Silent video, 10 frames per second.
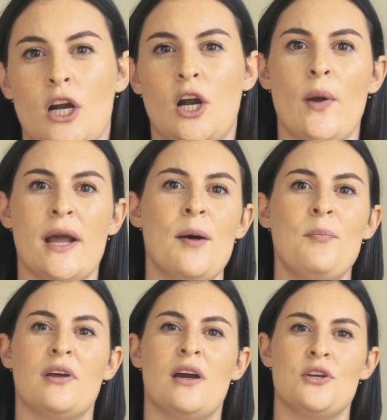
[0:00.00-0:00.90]
Growing
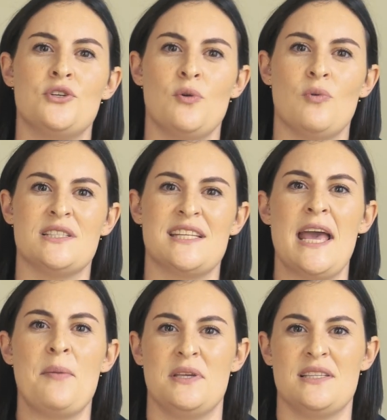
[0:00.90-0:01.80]
up, the country was the
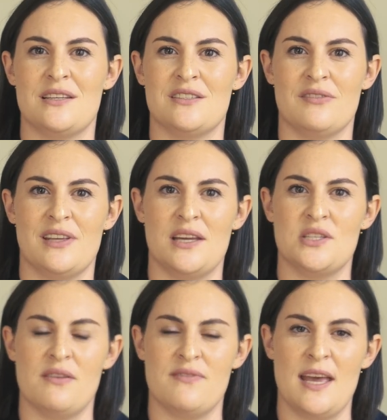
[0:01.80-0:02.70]
epicenter of the
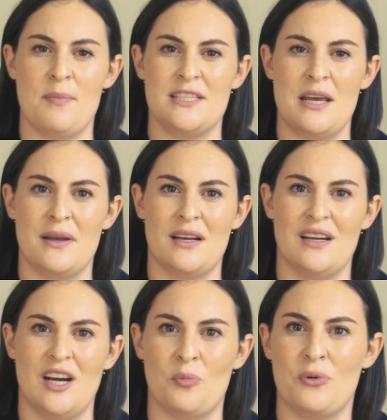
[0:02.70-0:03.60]
H I V epidemic.
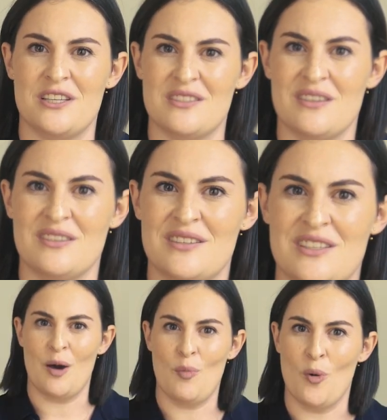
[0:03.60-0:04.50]
Our president,
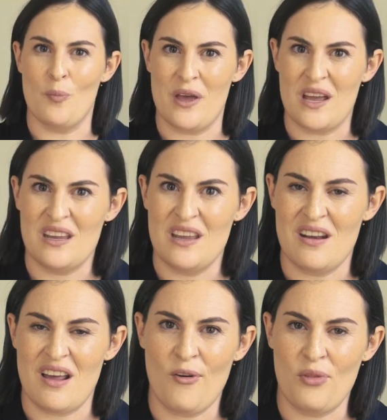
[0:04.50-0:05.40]
Thabo Mbeki,
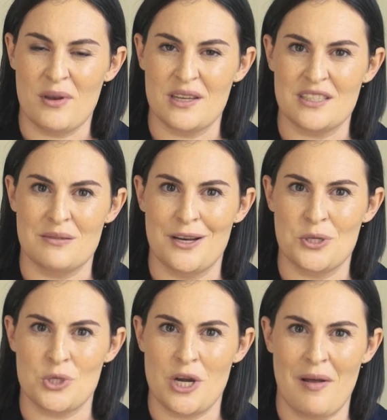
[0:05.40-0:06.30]
and Health Minister
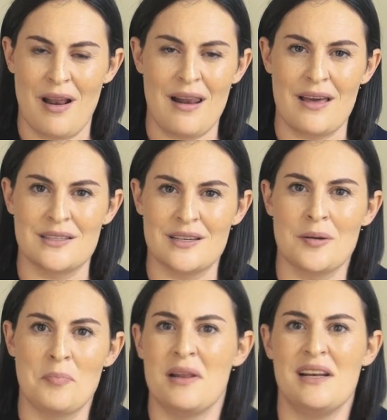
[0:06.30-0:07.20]
Mantu Shabalala
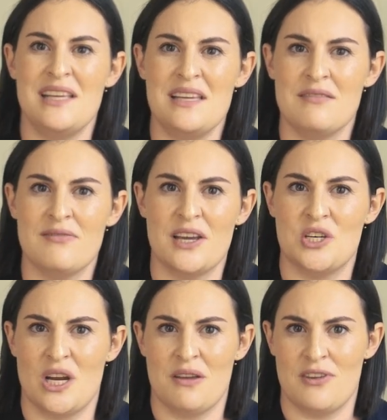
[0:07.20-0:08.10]
didn't believe
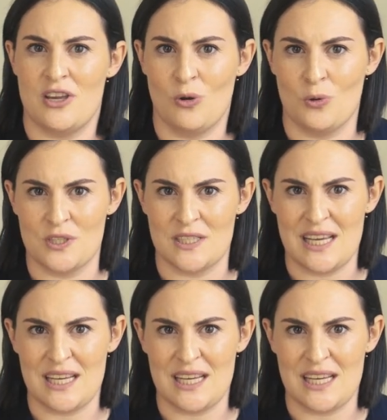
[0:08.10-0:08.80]
H I V causes